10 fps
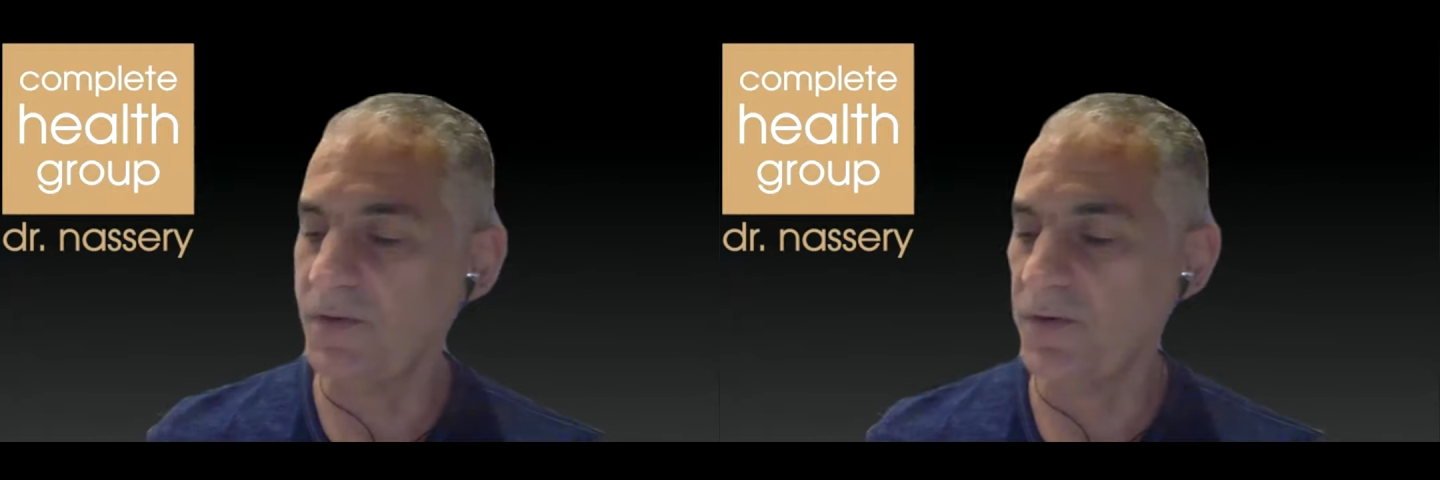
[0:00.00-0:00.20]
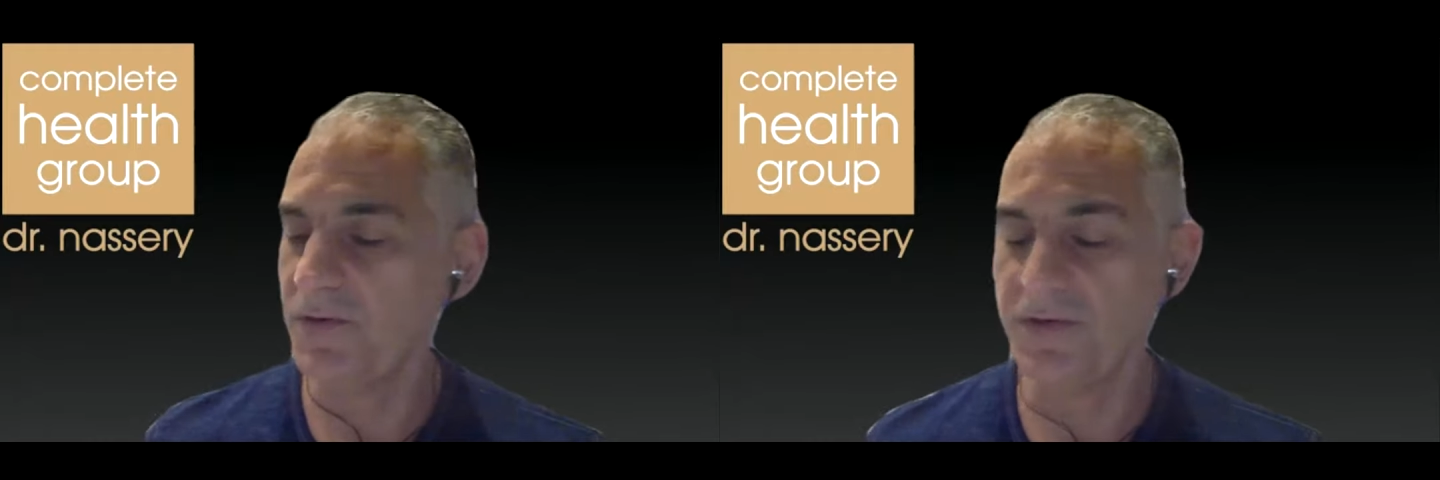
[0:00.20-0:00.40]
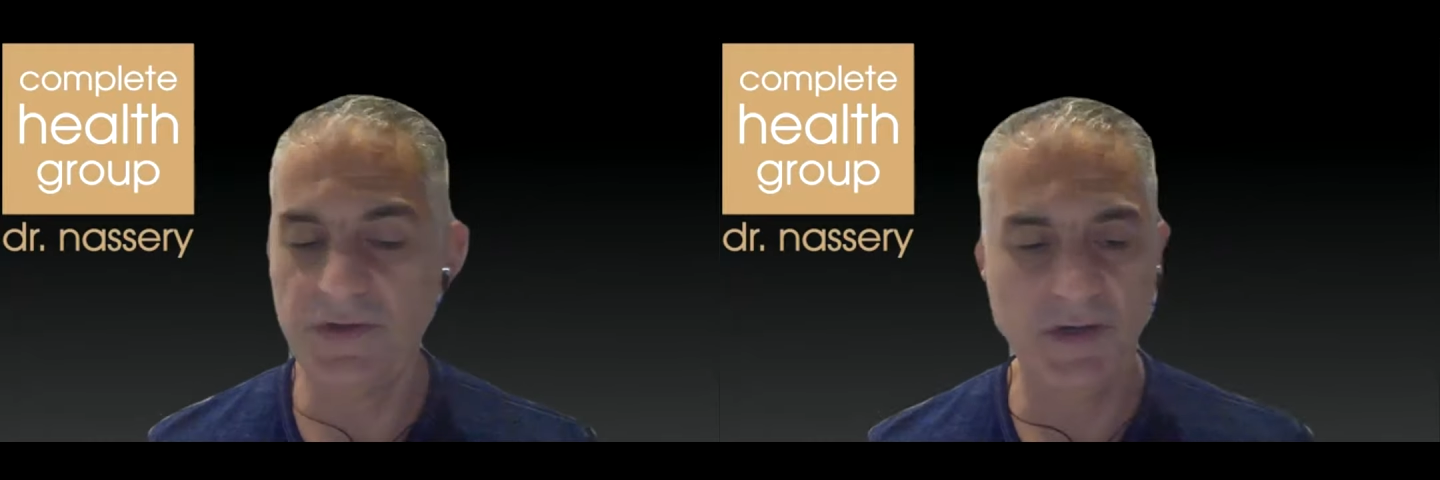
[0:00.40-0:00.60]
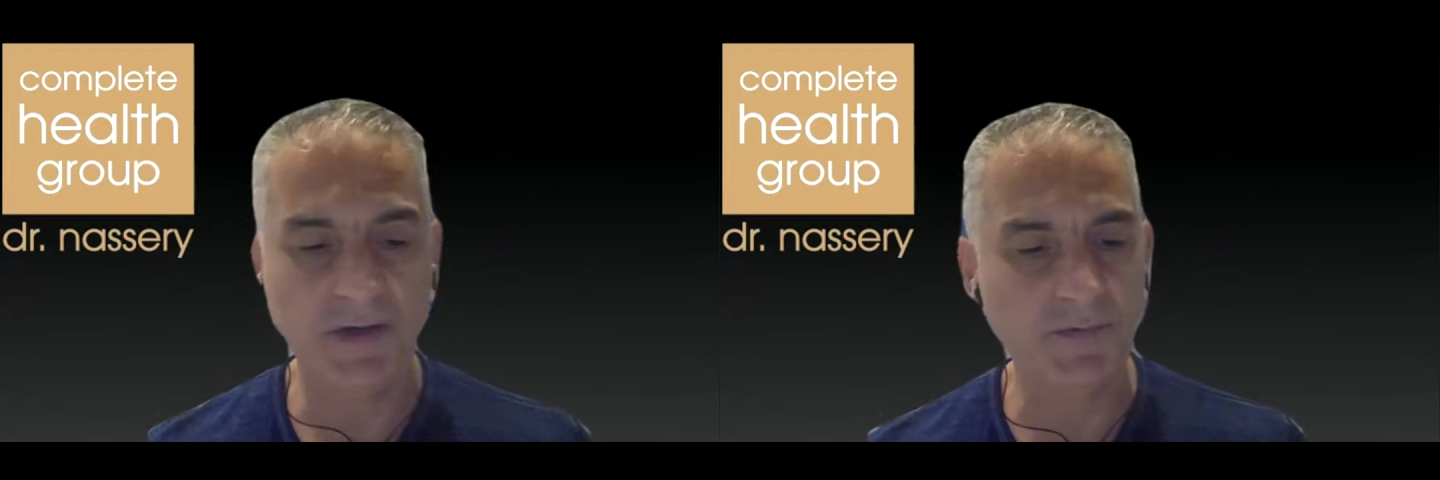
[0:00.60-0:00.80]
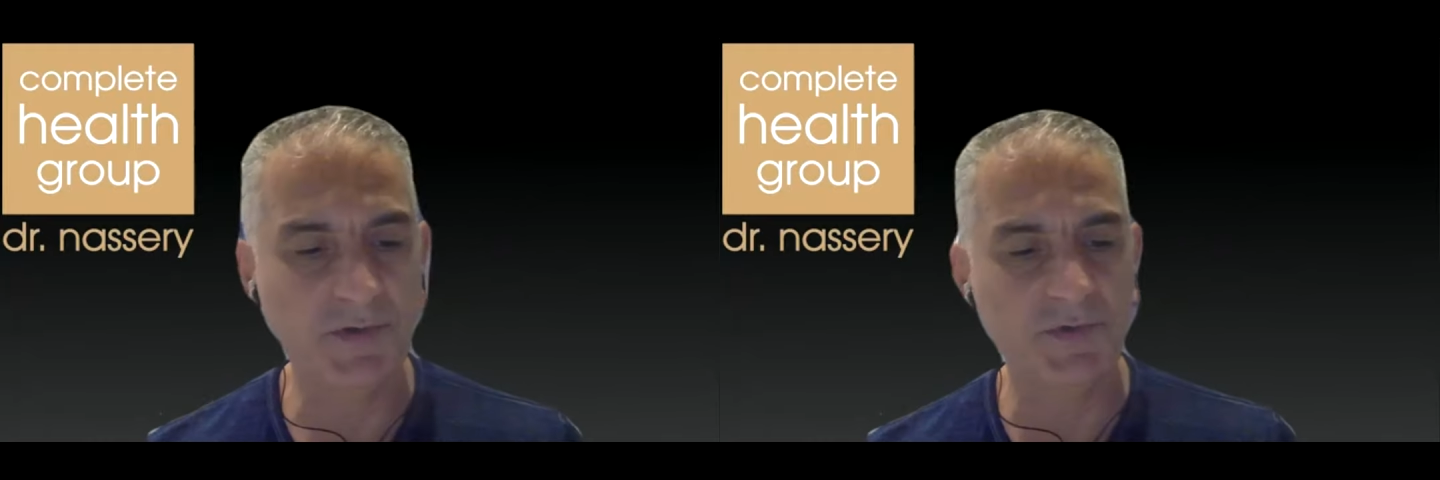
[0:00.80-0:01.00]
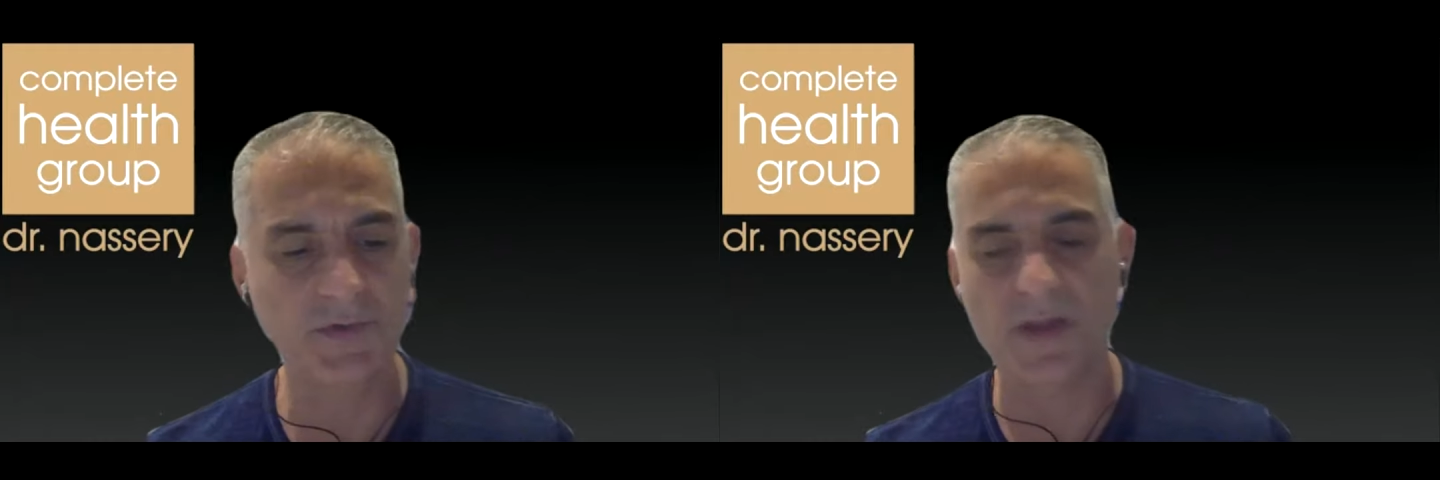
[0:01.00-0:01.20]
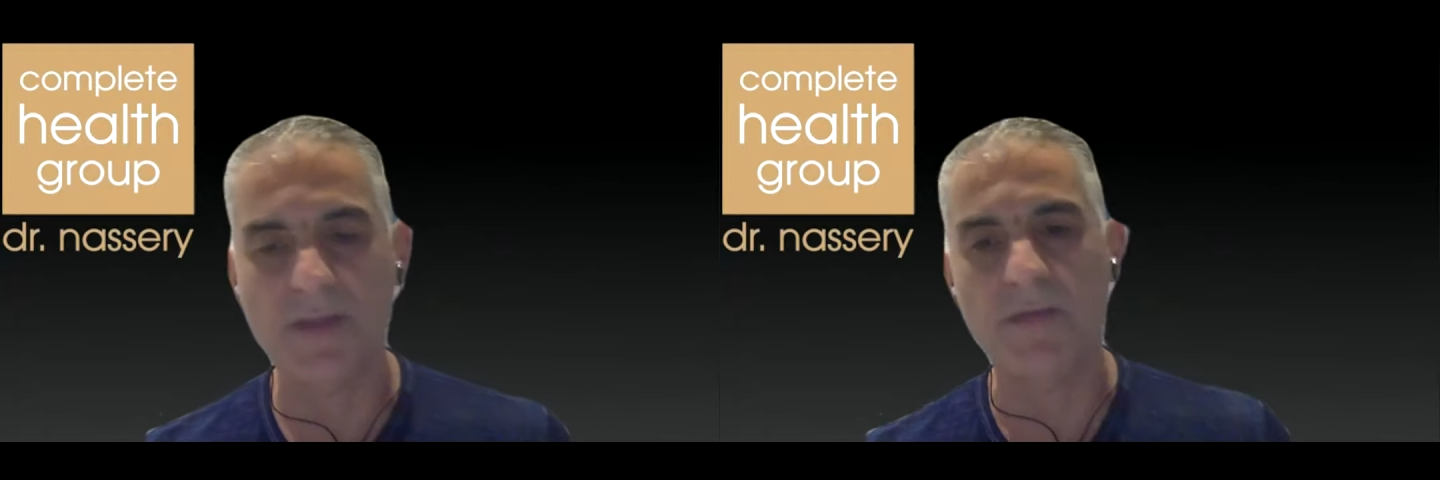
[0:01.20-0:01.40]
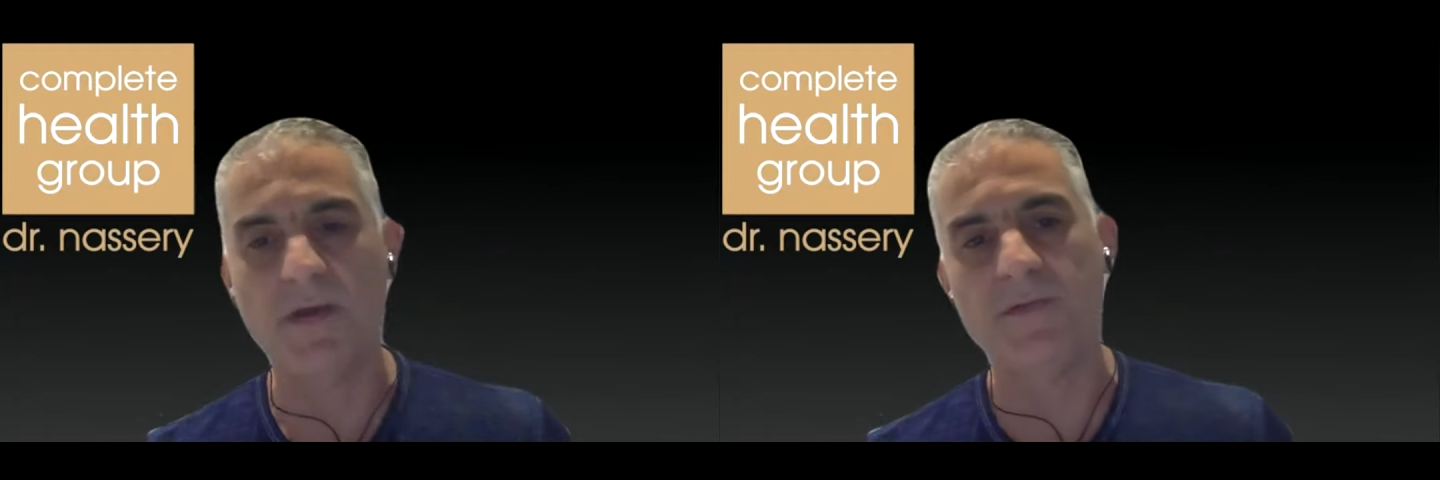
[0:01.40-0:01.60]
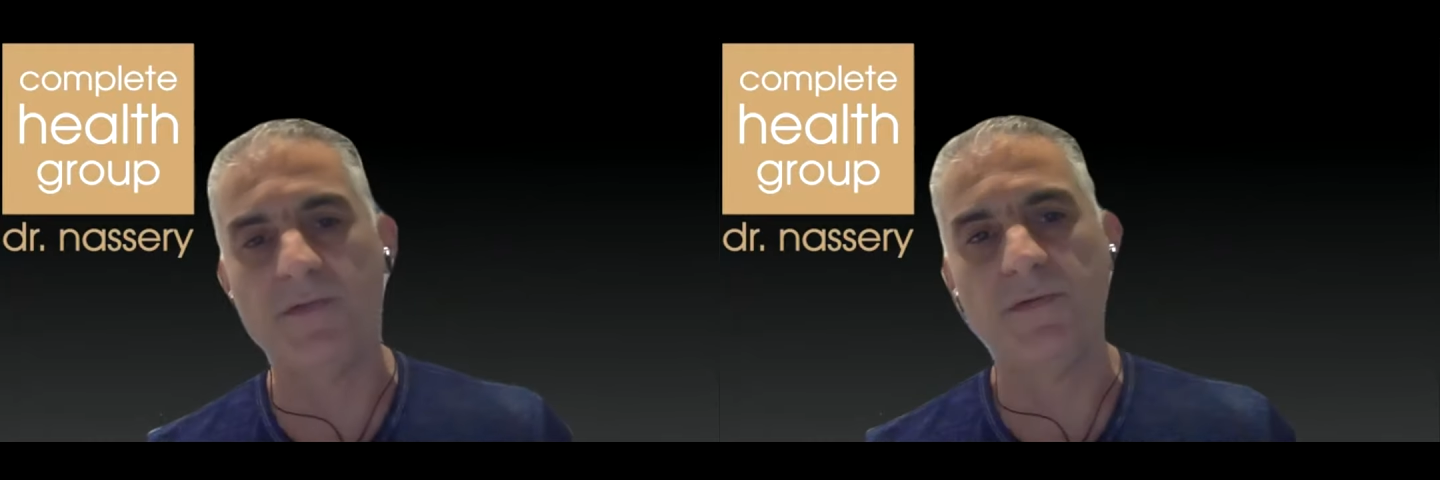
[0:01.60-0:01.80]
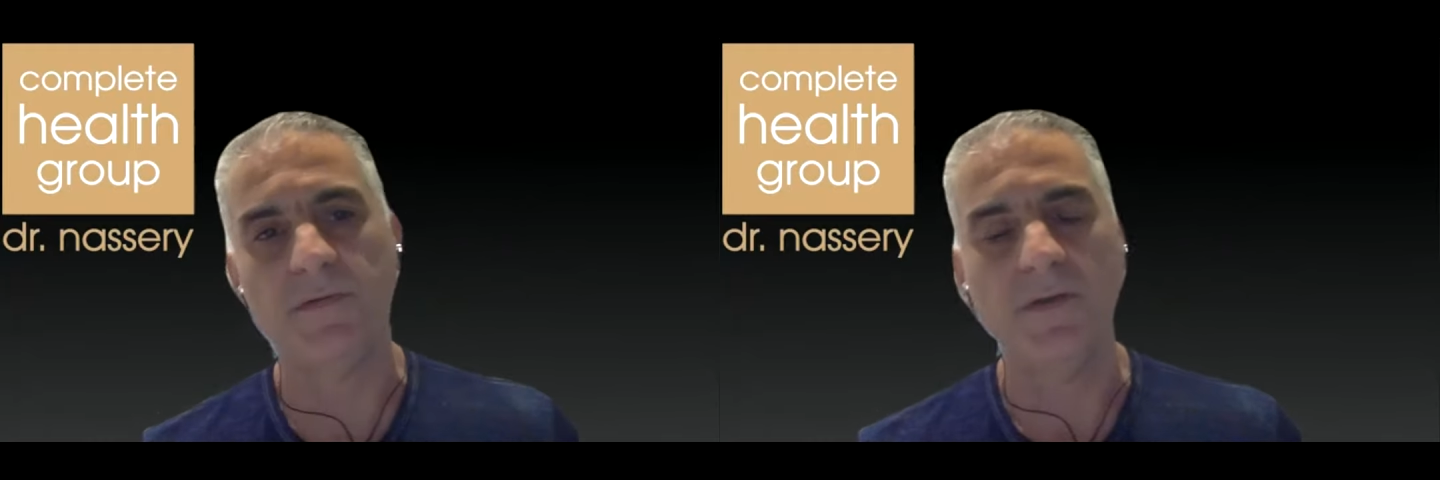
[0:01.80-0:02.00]
Kirstein, which was
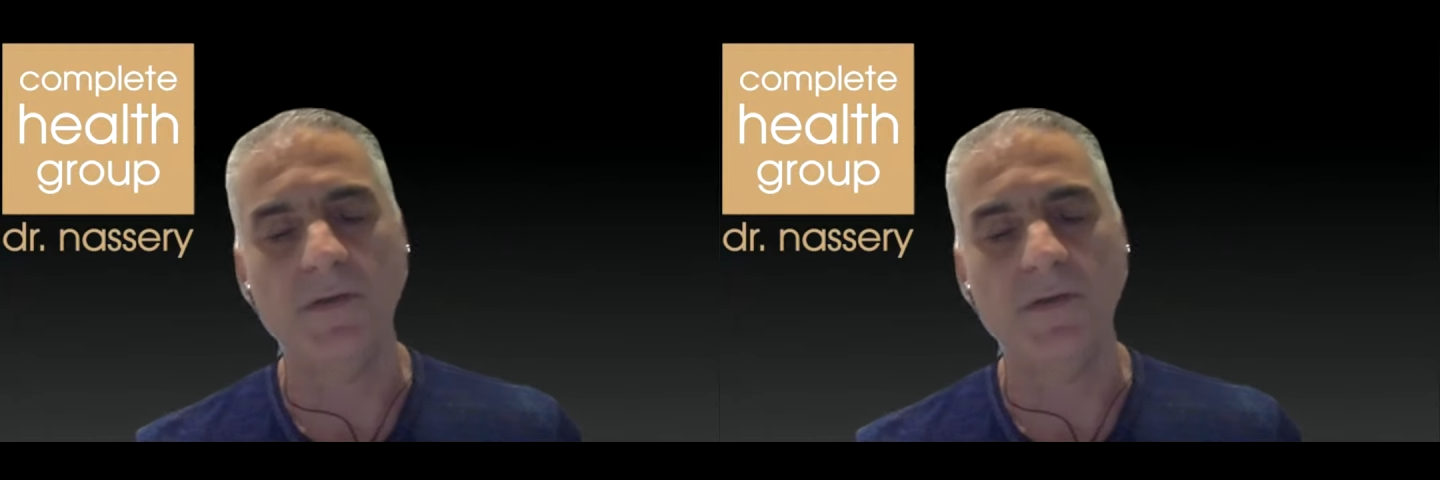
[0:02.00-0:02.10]
another